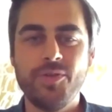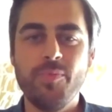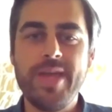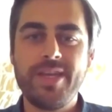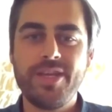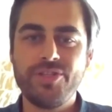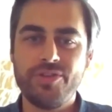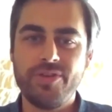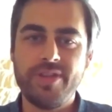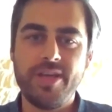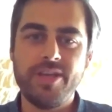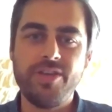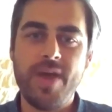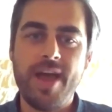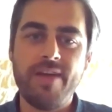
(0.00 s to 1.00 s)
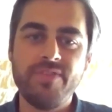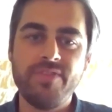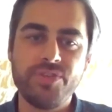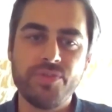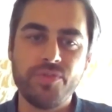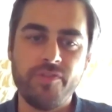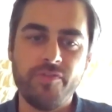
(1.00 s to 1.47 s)
So making sure that you have
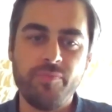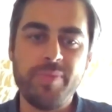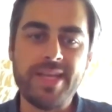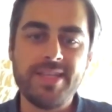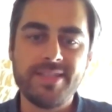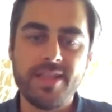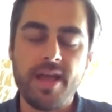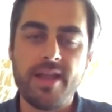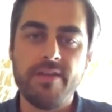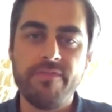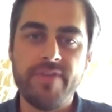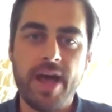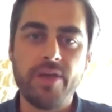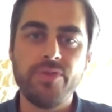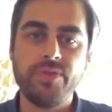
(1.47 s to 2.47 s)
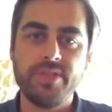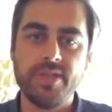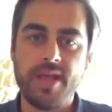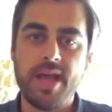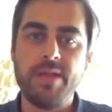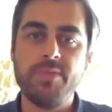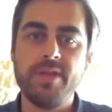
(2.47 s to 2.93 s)
this sort of baseline of values
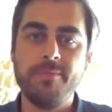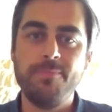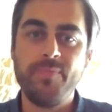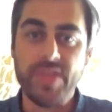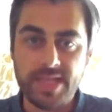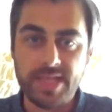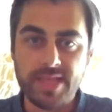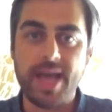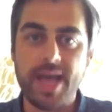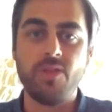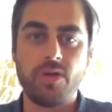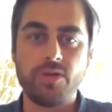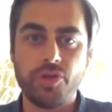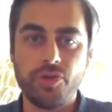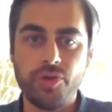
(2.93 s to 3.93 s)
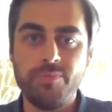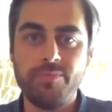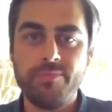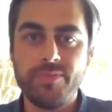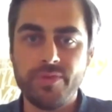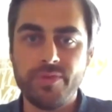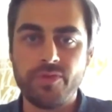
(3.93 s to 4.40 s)
alignment in that
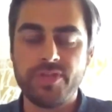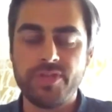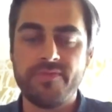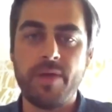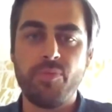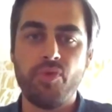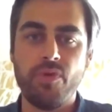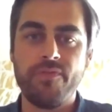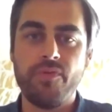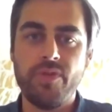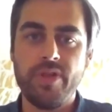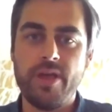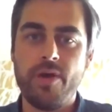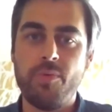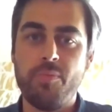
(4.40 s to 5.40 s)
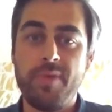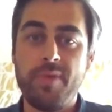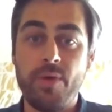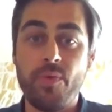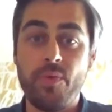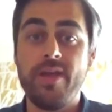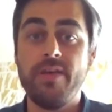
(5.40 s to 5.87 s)
long-term diversified portfolio
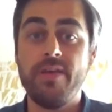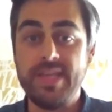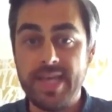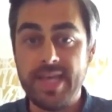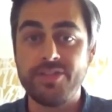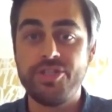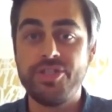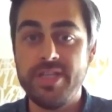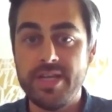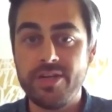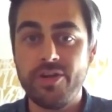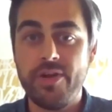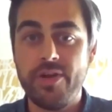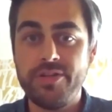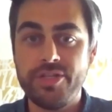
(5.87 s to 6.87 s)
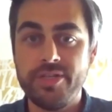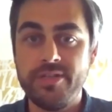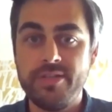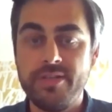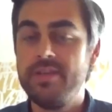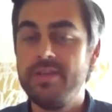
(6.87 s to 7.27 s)
by way of E S G integration,